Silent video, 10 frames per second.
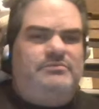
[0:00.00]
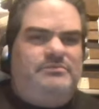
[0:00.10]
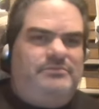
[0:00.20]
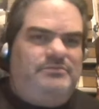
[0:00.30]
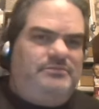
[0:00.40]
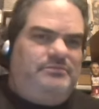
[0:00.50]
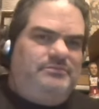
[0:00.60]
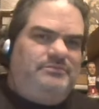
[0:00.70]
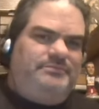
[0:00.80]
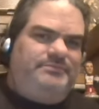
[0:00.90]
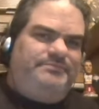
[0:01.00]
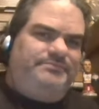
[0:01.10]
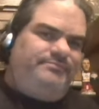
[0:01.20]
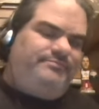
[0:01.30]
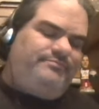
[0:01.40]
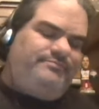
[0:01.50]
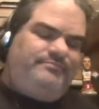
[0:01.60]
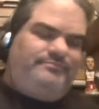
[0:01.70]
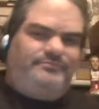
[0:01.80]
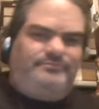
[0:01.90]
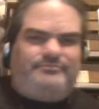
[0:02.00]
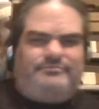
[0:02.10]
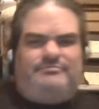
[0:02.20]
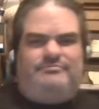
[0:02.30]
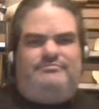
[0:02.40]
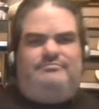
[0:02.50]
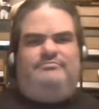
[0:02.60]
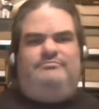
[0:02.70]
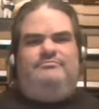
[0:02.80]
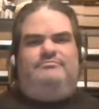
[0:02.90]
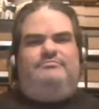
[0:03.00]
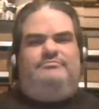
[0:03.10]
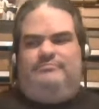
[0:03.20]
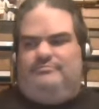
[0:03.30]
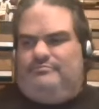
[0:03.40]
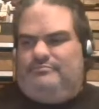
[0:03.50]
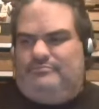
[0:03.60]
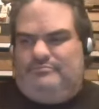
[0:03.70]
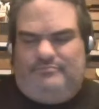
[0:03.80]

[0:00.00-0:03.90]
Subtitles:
The person shown says nothing.